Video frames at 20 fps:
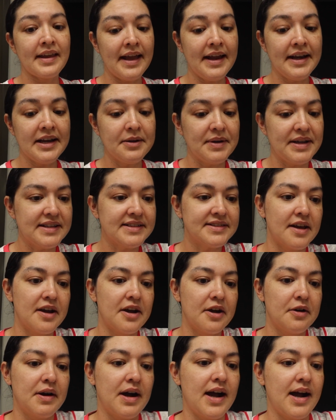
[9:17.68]
anyways
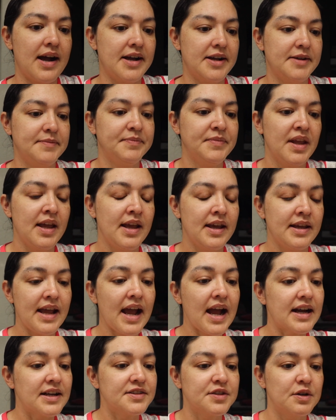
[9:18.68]
though,
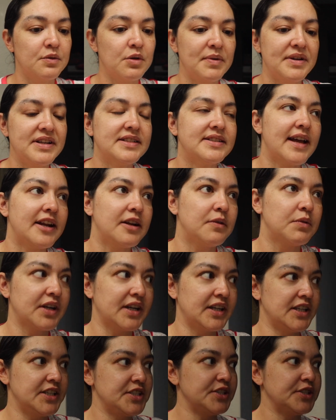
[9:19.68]
yeah, so what we decided we're
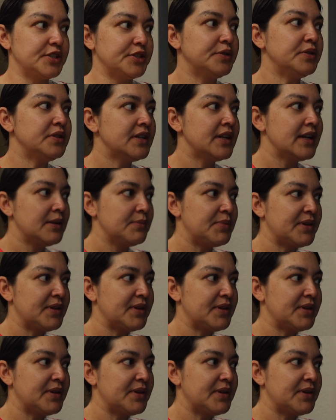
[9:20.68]
gonna do,